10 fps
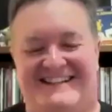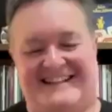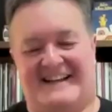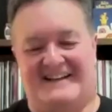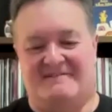
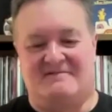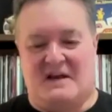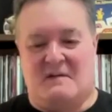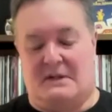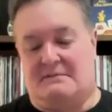Yeah.
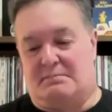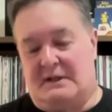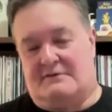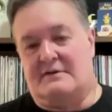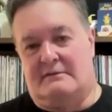
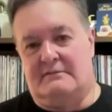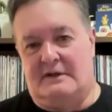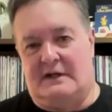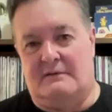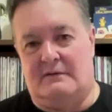But you
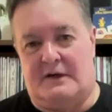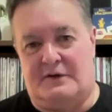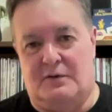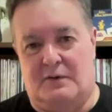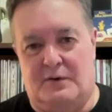know, like
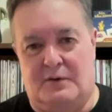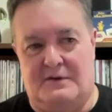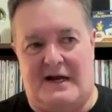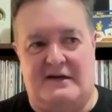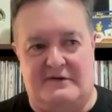your
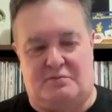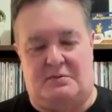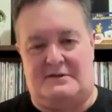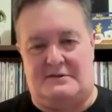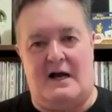days
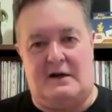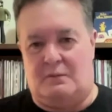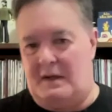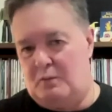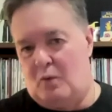with Doug
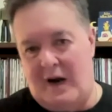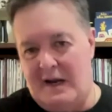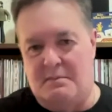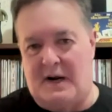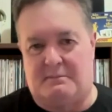went way
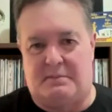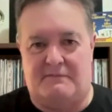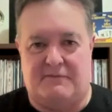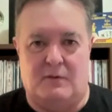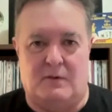back
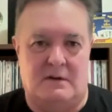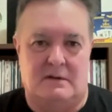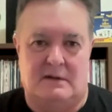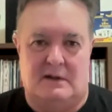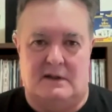before.
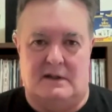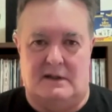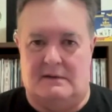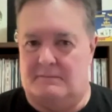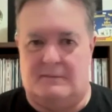
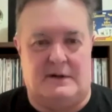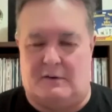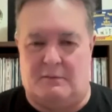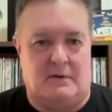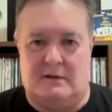You
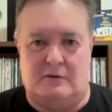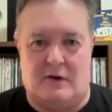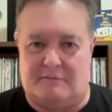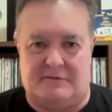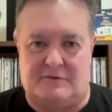know, a lot
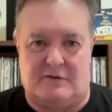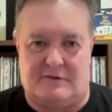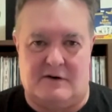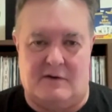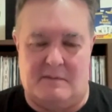of us got to
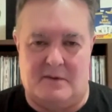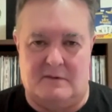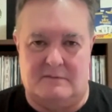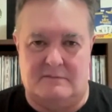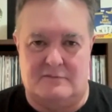know him
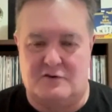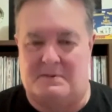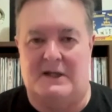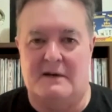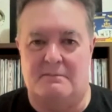on
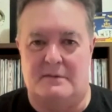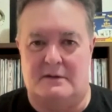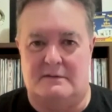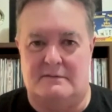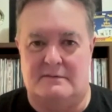Triple M
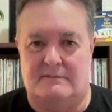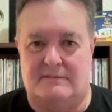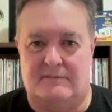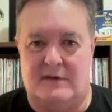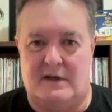and
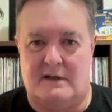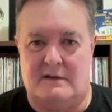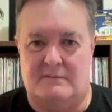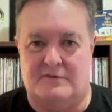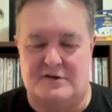
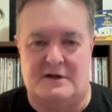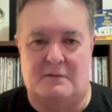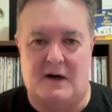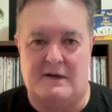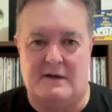Sydney
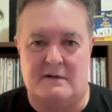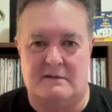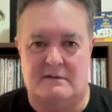Radio.